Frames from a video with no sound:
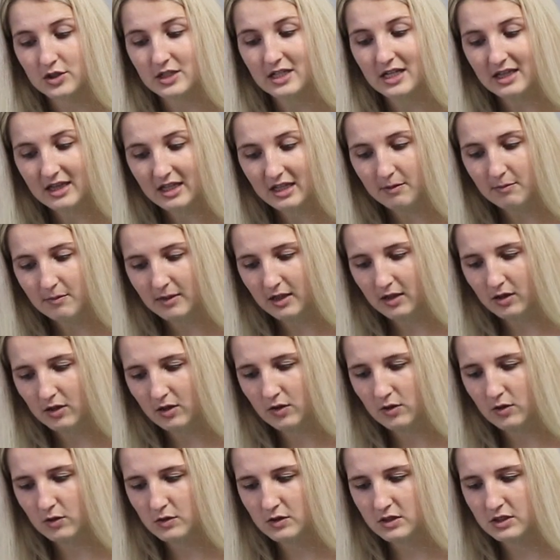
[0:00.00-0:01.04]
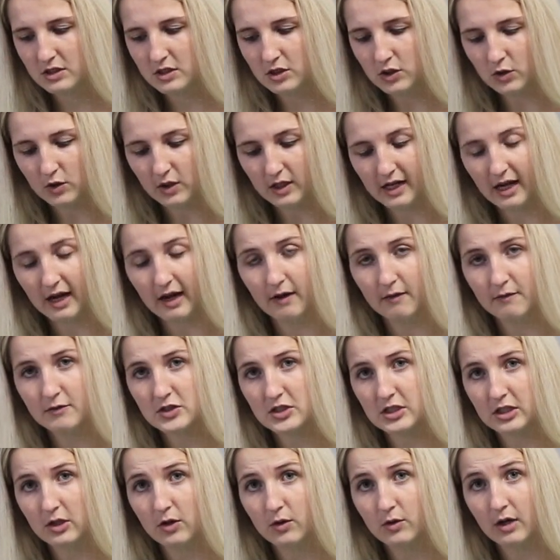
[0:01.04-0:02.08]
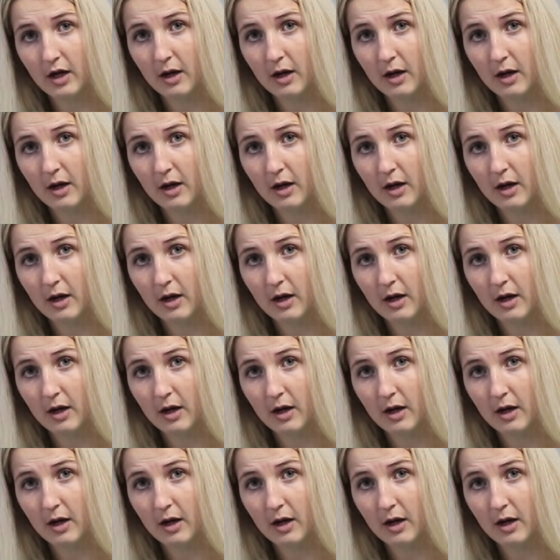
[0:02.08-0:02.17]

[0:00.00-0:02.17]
teeth can be loose. You can have slow